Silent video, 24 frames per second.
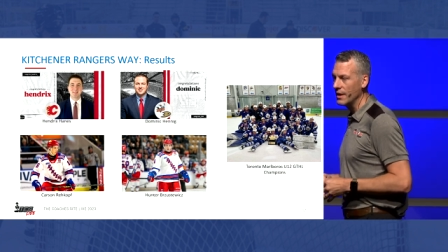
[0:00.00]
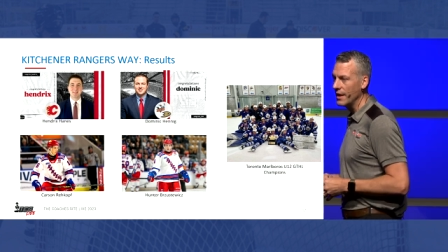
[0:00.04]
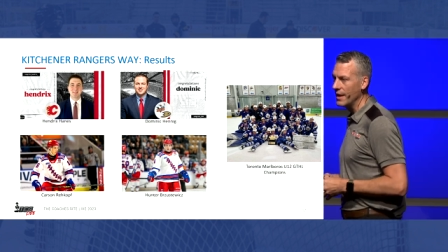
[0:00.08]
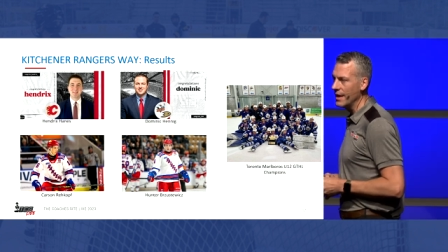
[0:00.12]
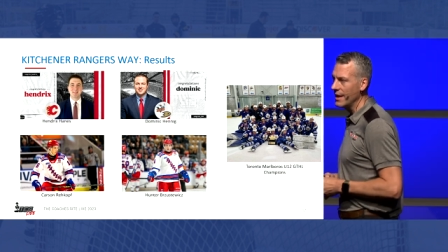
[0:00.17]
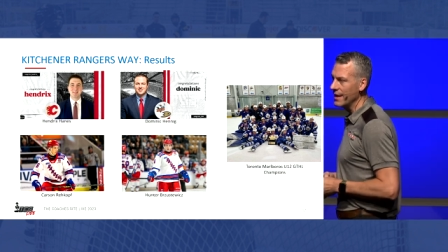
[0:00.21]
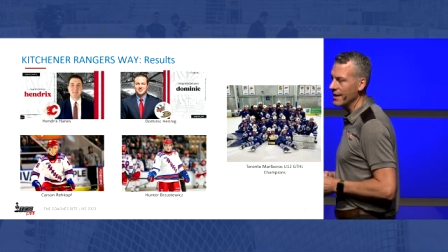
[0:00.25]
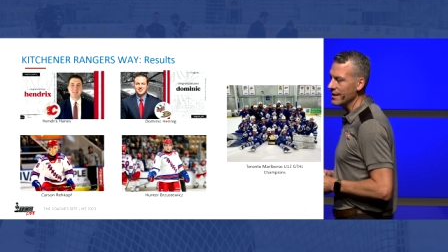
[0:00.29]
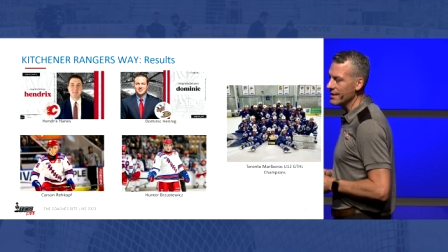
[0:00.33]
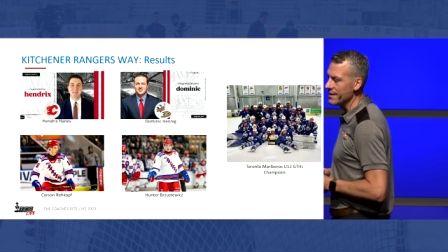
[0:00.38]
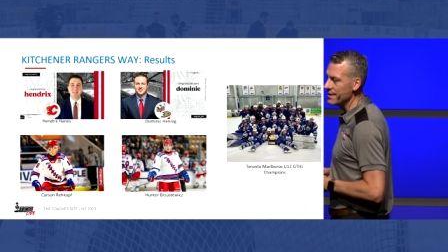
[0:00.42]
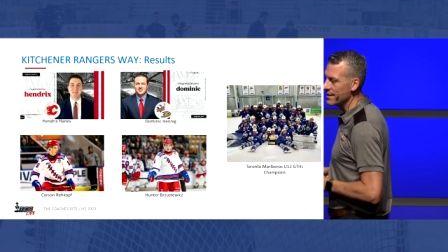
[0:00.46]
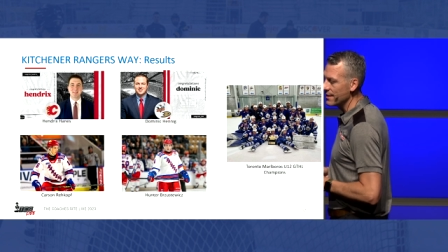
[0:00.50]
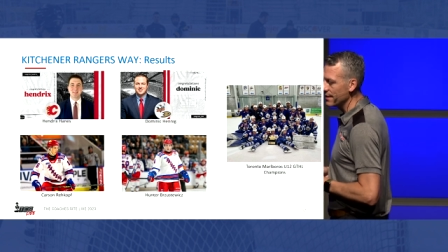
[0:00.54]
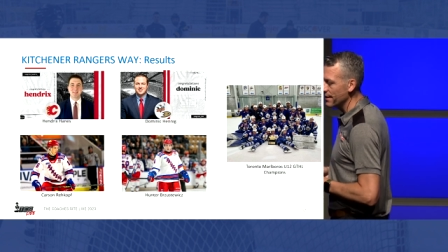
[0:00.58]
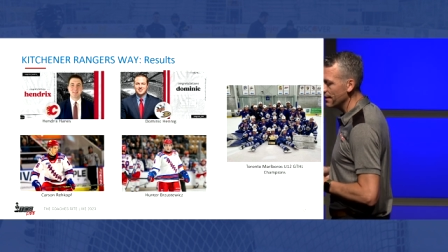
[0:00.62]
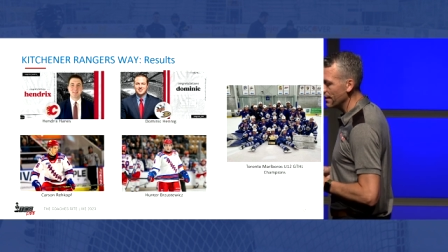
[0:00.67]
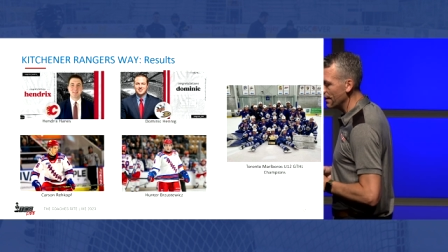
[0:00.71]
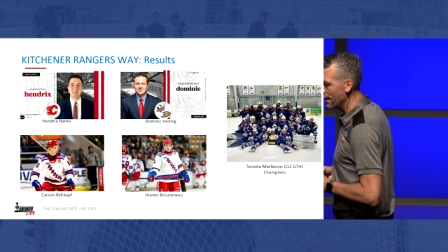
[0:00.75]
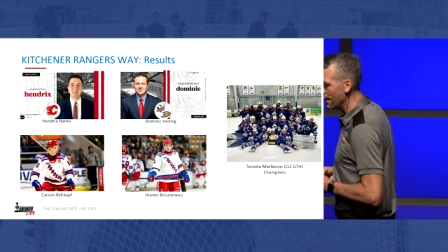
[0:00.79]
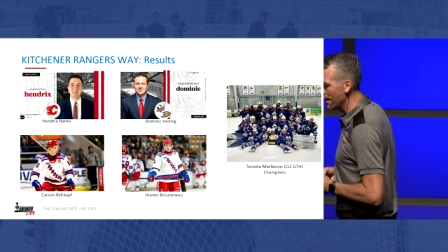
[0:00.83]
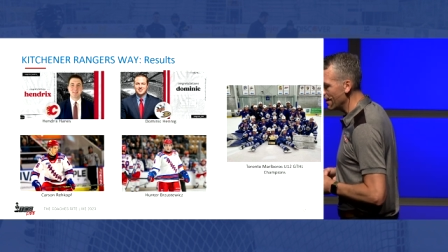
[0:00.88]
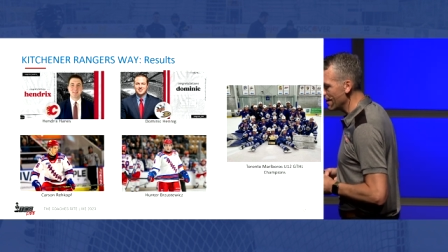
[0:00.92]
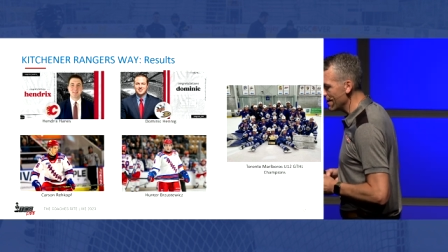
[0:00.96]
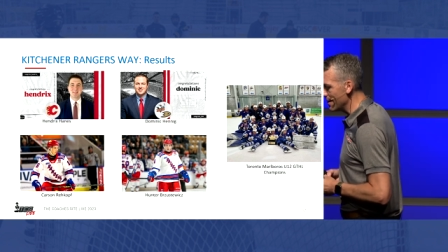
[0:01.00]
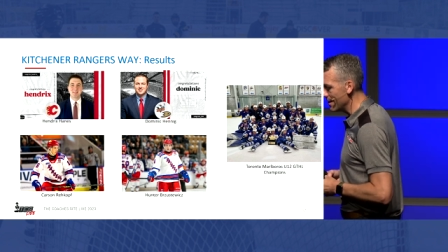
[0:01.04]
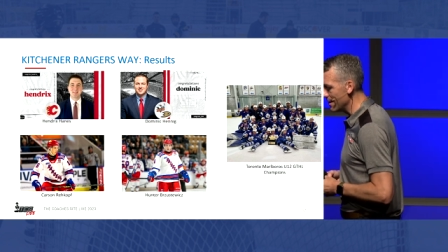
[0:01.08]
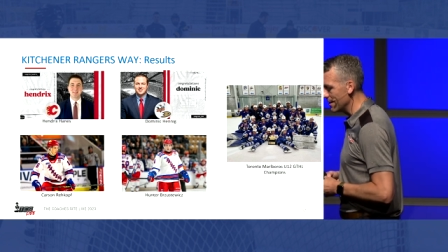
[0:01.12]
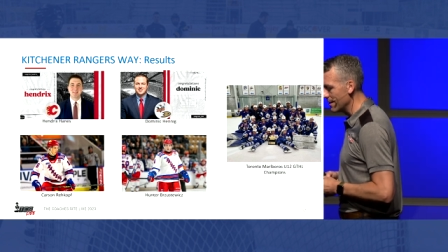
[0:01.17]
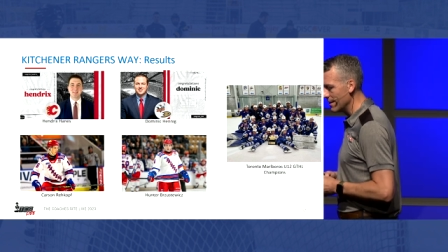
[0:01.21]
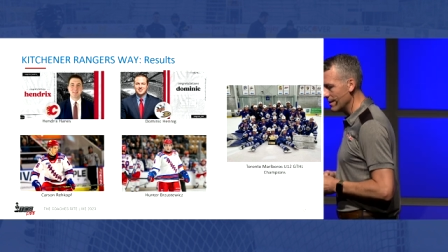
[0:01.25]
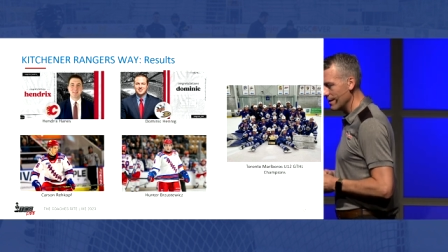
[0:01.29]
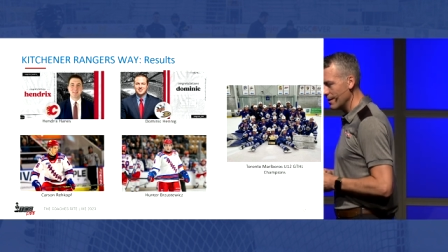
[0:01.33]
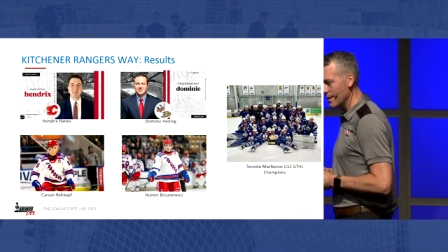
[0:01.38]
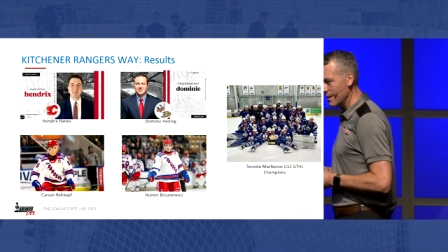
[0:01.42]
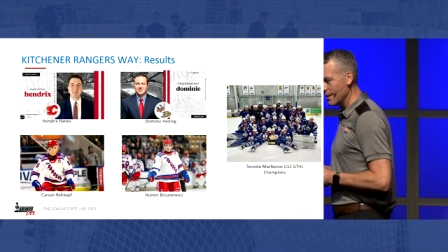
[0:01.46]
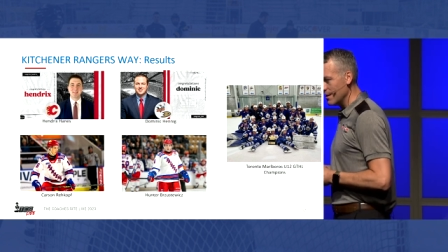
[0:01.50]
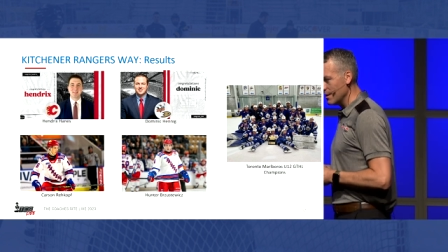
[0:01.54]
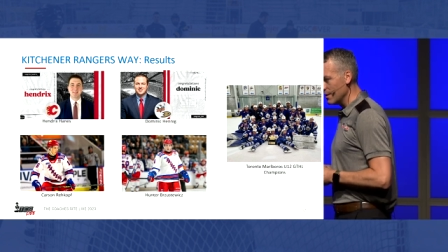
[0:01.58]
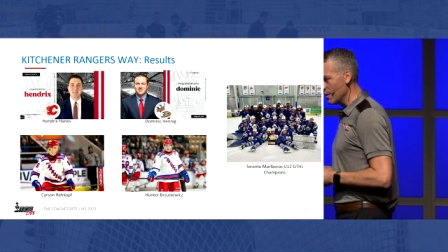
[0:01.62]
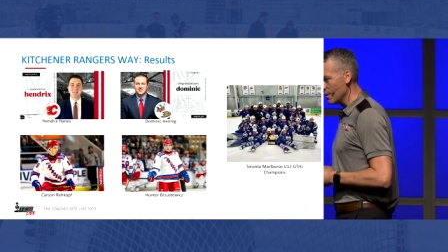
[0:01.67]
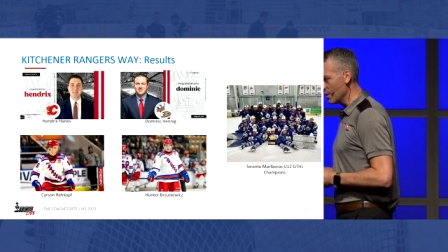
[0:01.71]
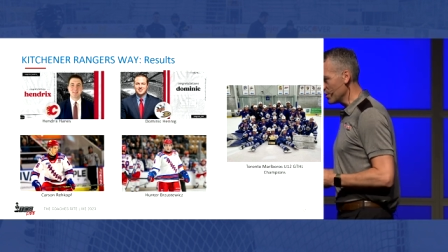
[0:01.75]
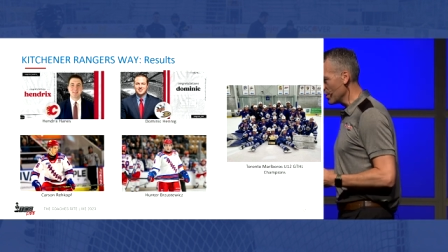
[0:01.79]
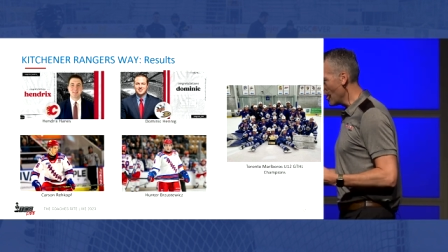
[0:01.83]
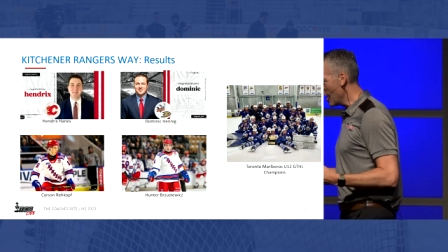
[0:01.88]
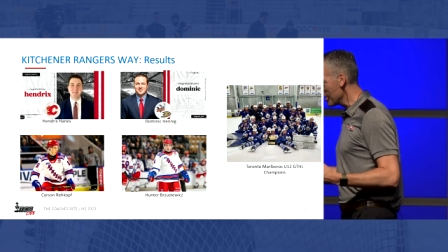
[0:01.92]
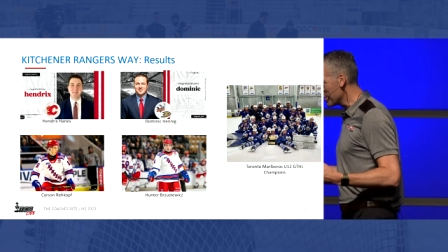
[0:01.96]
And
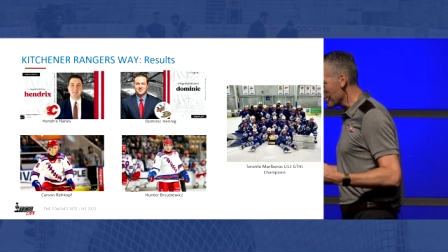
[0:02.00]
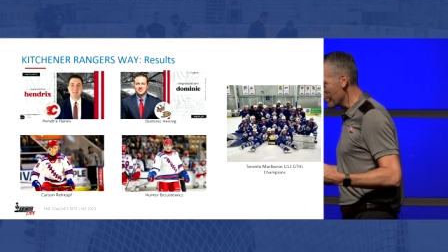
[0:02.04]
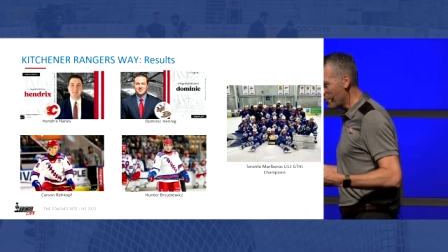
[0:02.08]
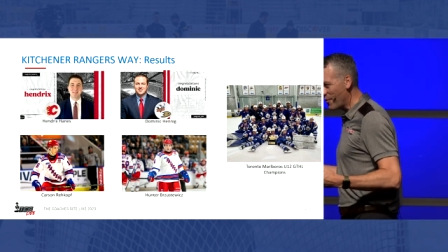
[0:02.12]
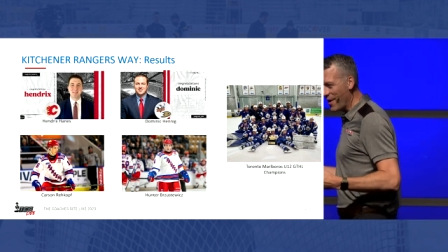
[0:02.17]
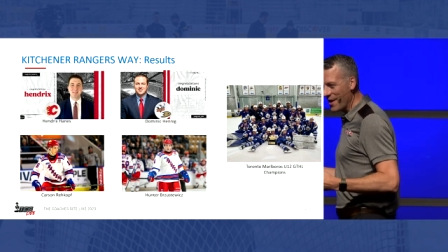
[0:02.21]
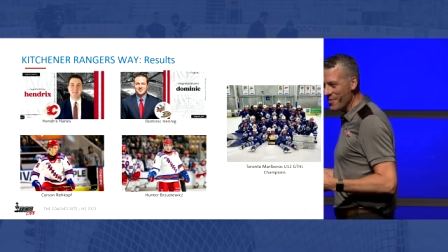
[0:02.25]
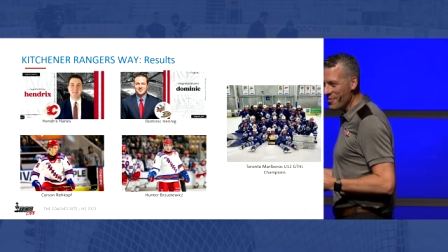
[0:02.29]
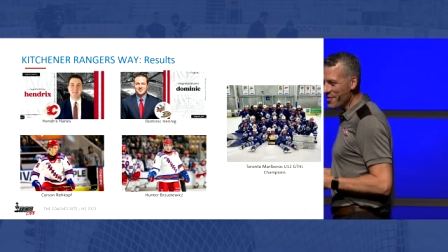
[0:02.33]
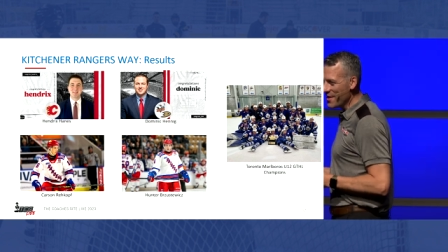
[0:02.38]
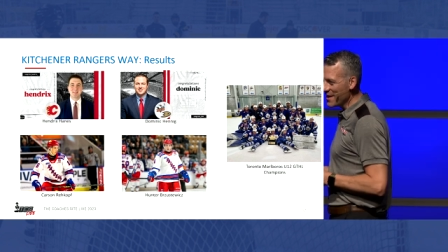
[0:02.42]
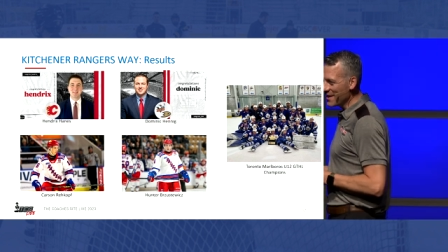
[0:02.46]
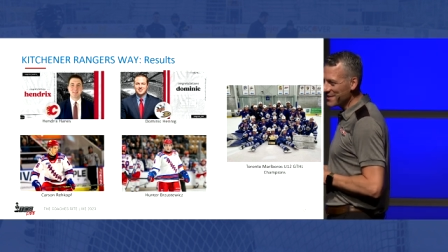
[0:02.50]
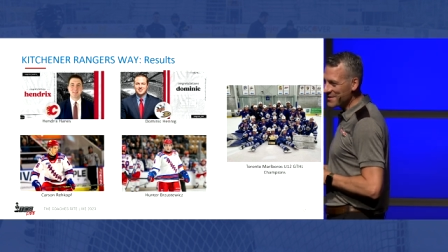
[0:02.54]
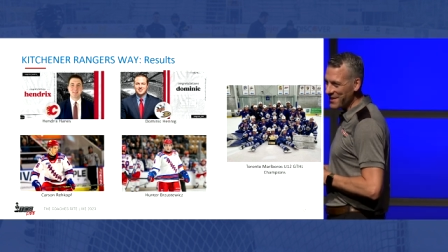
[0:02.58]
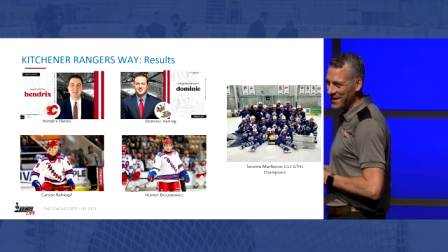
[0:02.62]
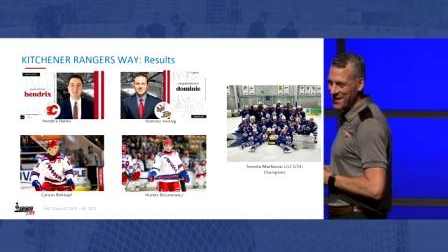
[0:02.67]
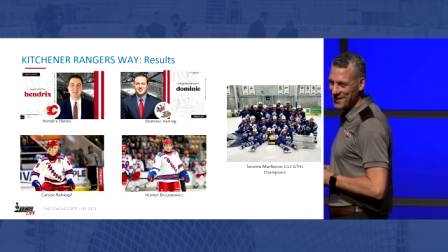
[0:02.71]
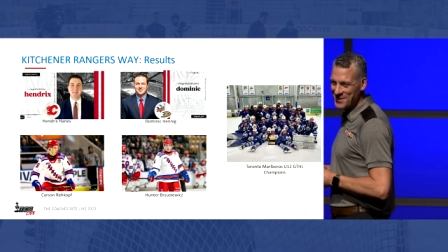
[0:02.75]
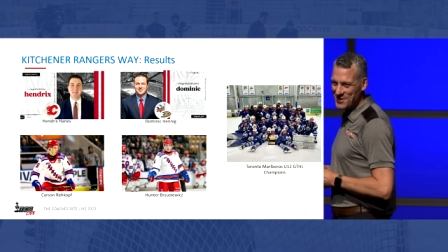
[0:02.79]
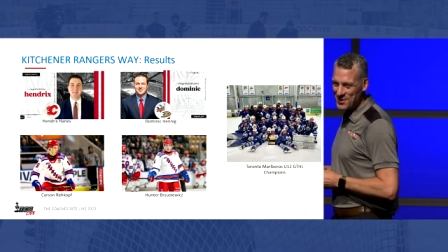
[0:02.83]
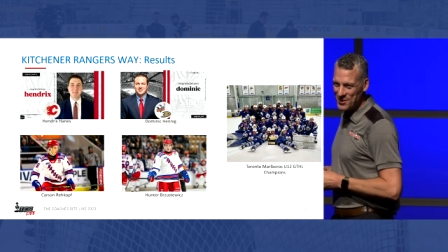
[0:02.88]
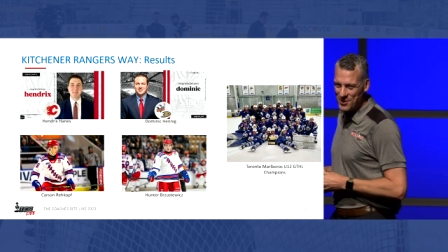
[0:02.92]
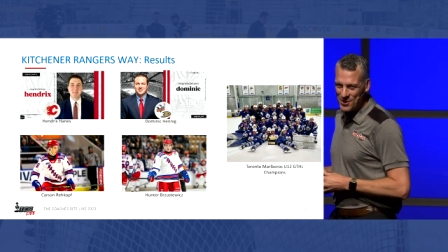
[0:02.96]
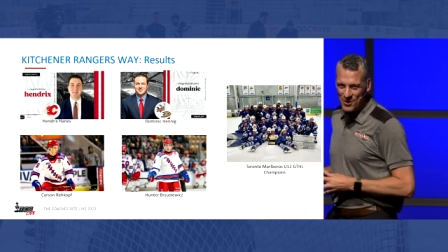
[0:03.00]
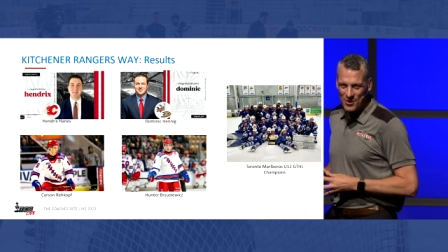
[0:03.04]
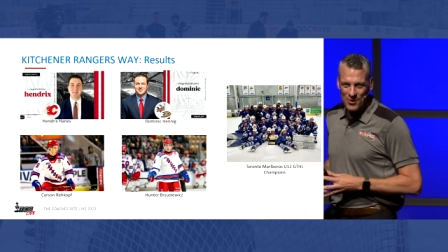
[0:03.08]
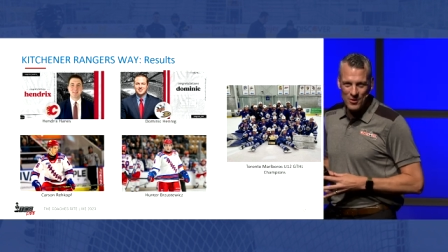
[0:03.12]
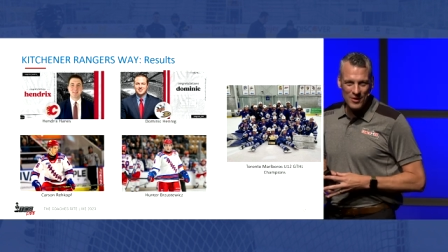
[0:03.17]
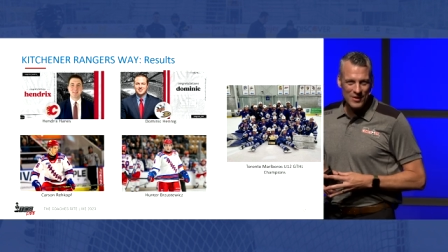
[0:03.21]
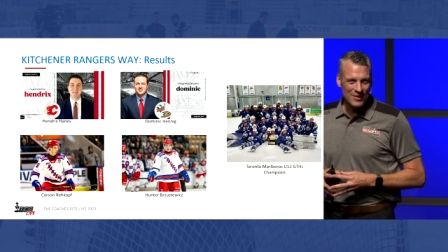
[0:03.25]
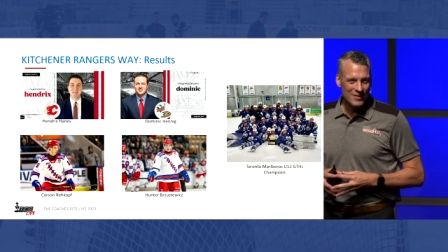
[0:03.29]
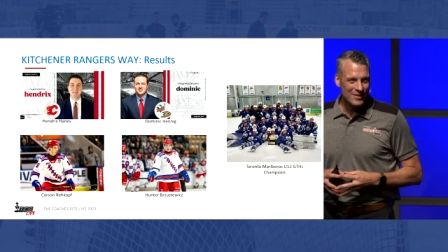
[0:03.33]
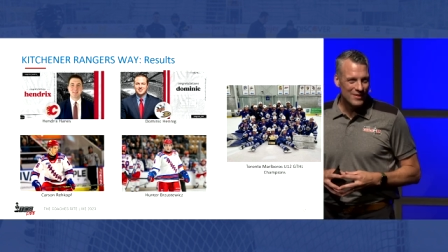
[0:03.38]
there's lots of fun things I get to do,